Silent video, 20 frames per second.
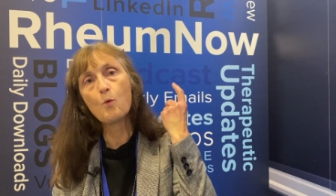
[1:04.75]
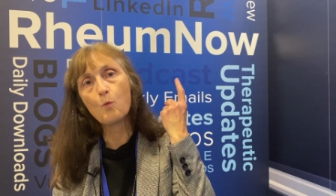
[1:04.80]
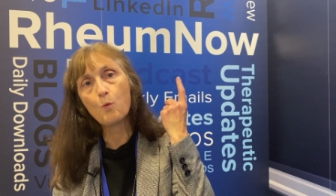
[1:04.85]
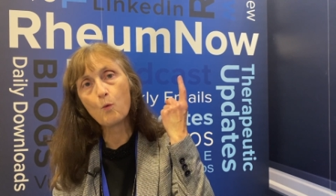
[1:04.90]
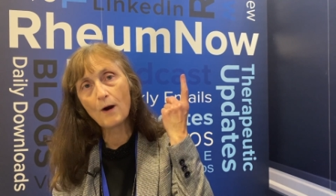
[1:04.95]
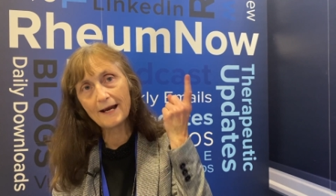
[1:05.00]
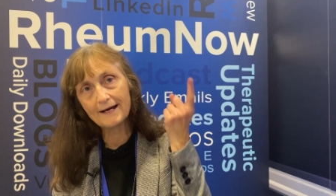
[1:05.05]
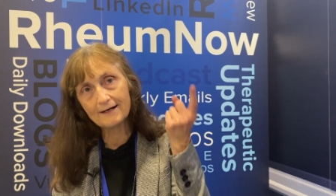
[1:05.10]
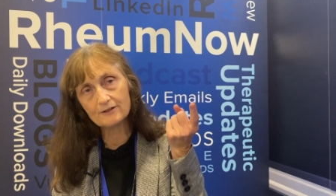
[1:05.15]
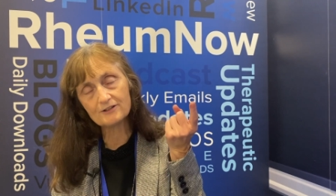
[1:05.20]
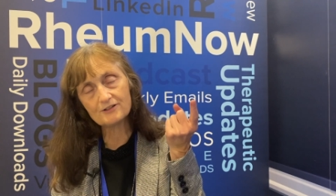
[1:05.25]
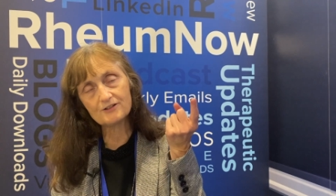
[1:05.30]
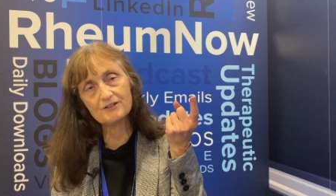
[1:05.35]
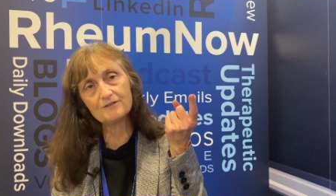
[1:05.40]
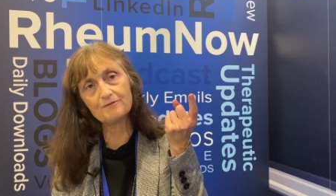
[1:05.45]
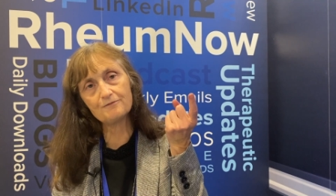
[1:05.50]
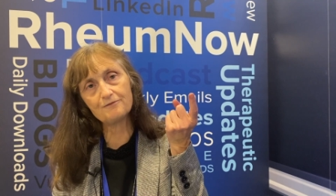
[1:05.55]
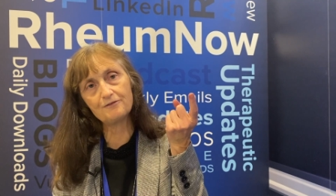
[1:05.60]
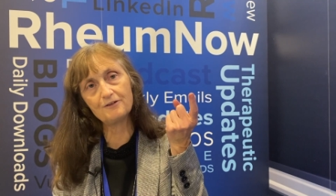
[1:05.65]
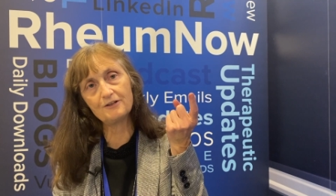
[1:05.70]
where does
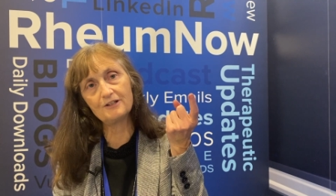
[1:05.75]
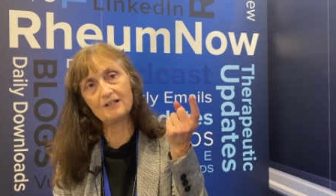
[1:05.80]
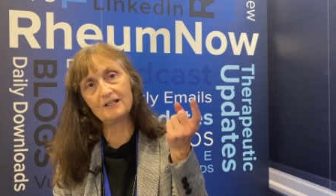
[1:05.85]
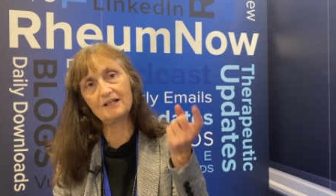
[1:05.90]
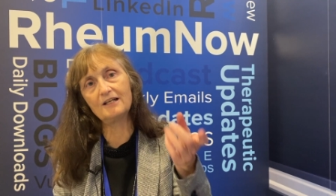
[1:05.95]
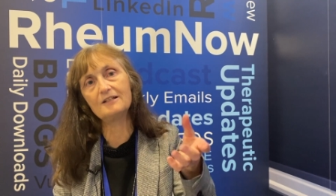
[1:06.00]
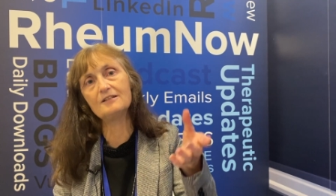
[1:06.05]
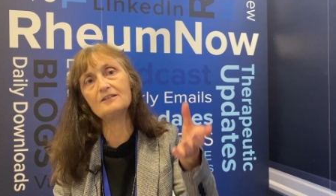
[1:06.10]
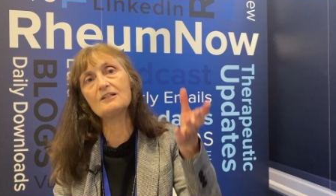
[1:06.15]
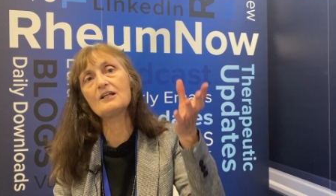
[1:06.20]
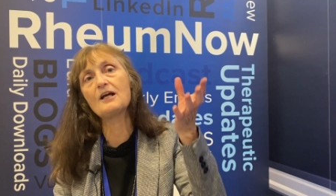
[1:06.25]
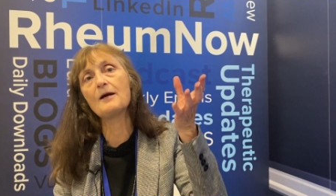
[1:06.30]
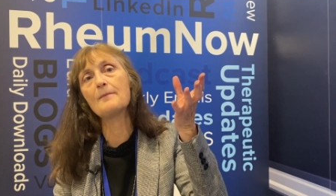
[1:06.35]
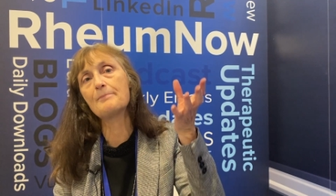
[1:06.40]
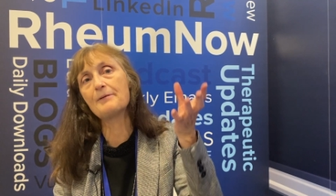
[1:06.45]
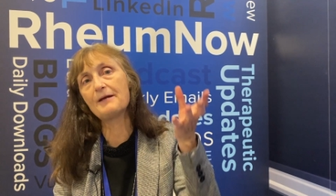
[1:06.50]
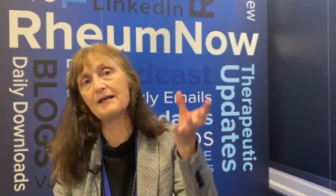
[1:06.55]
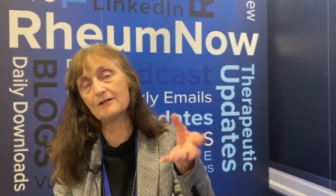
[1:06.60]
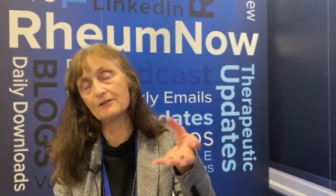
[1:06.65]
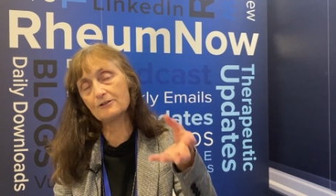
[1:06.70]
it fit in
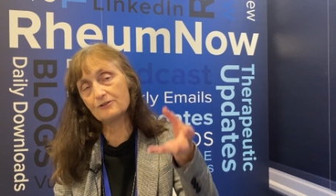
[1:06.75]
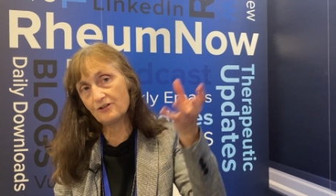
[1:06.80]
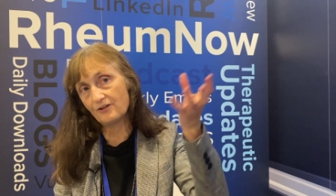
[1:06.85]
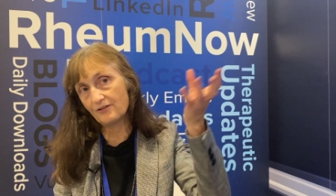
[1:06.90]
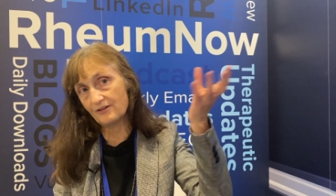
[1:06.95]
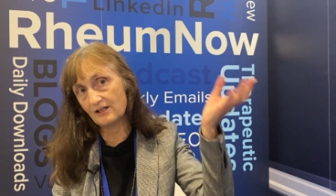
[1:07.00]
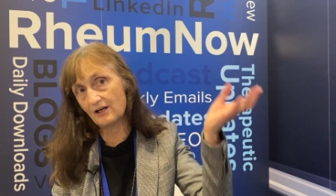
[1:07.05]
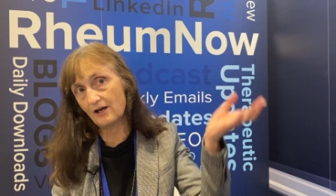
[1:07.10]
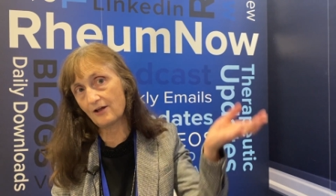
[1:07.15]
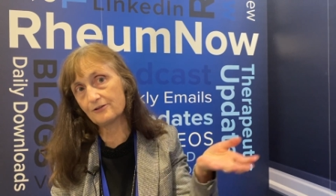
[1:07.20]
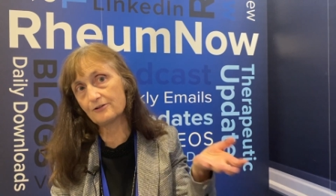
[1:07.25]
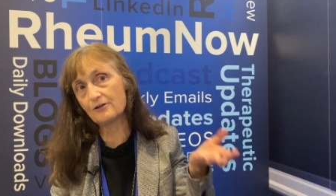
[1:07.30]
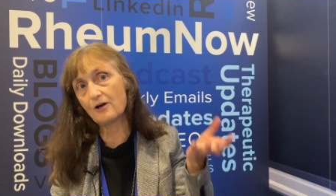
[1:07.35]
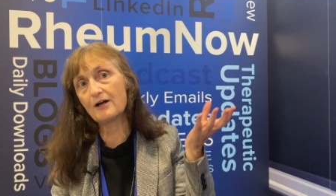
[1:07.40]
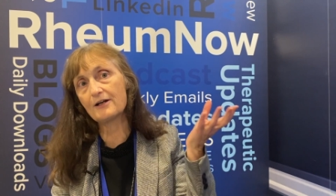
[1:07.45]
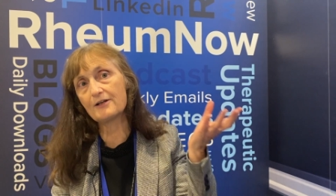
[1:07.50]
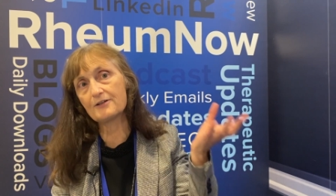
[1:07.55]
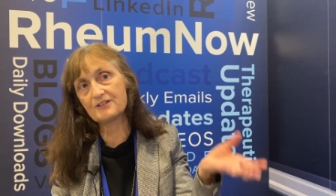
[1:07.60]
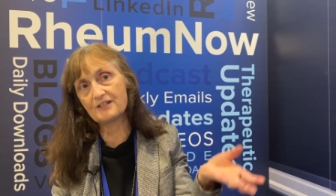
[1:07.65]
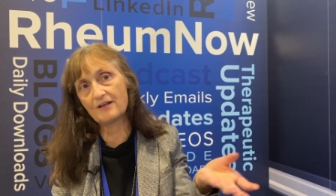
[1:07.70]
compared to the other
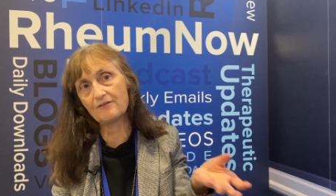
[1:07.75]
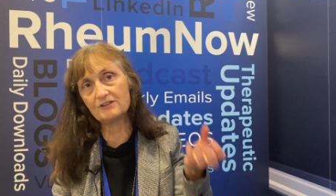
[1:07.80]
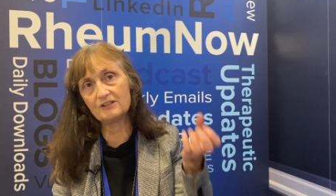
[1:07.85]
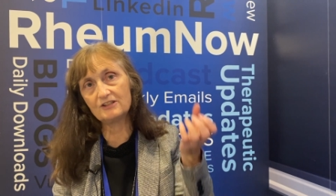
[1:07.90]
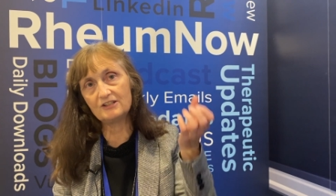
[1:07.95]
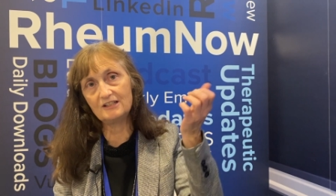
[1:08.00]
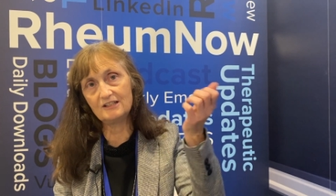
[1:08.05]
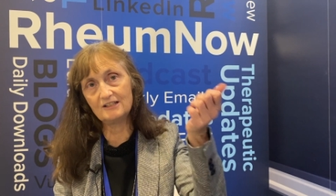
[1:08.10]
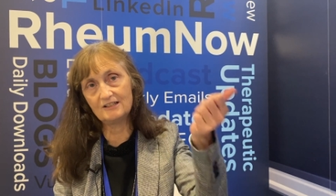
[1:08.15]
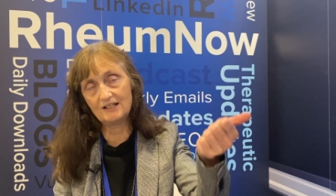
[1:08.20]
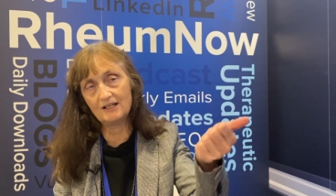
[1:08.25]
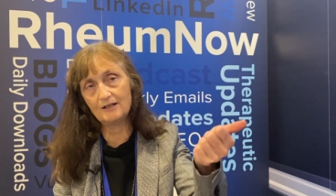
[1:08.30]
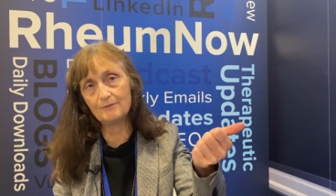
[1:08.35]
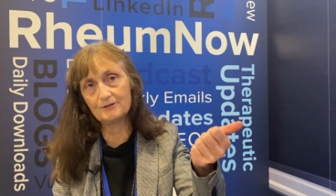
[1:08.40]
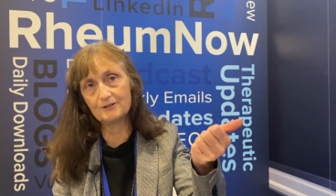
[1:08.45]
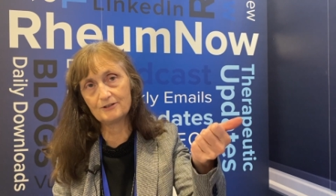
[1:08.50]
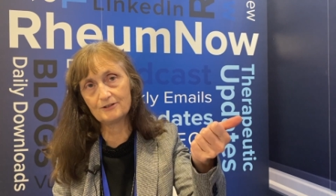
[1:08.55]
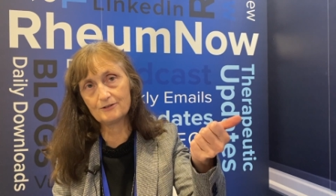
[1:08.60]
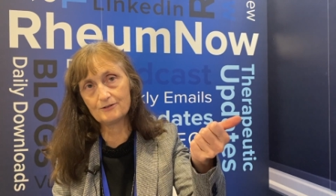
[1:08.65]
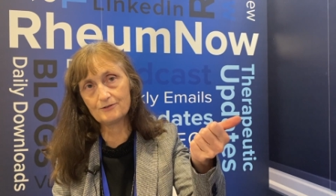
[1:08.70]
IL 17
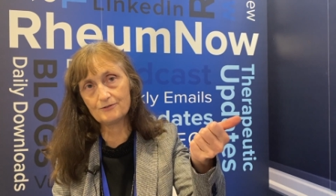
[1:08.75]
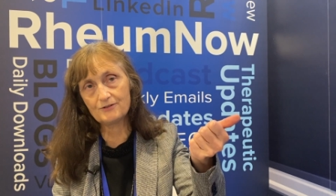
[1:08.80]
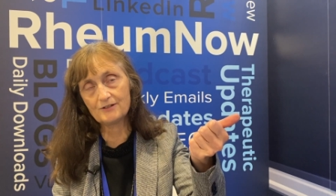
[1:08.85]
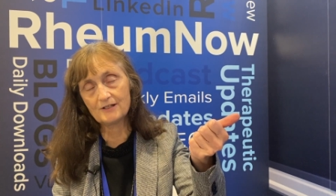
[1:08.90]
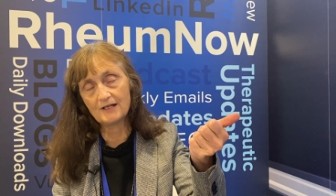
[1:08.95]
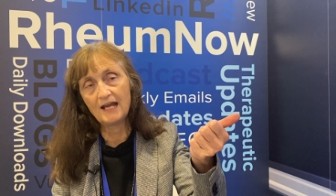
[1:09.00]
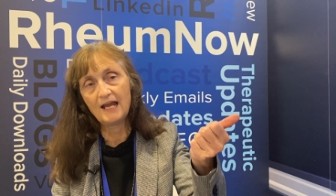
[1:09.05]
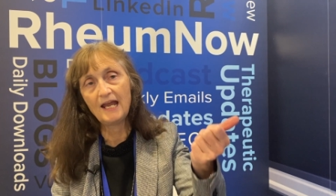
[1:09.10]
inhibitors?